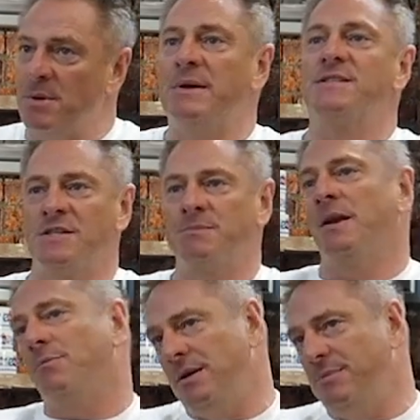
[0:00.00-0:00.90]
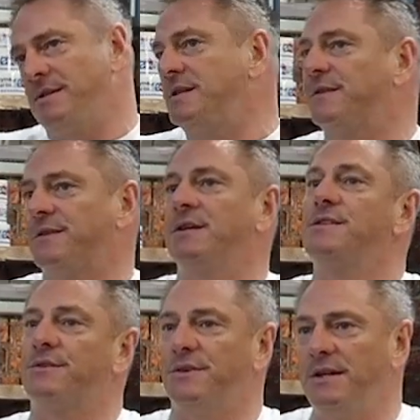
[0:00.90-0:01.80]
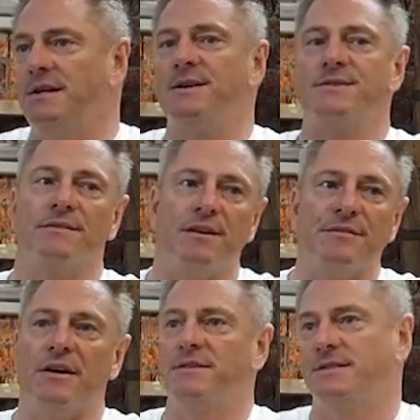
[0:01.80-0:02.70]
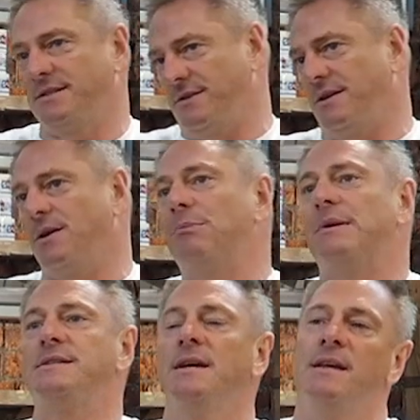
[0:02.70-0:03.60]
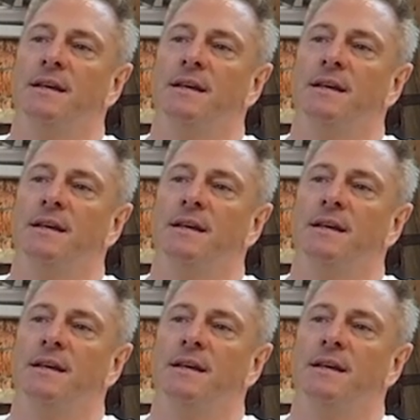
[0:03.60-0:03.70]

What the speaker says: I'm a businessman. I've been in business for 33 years. I've got 5 or 6 other companies.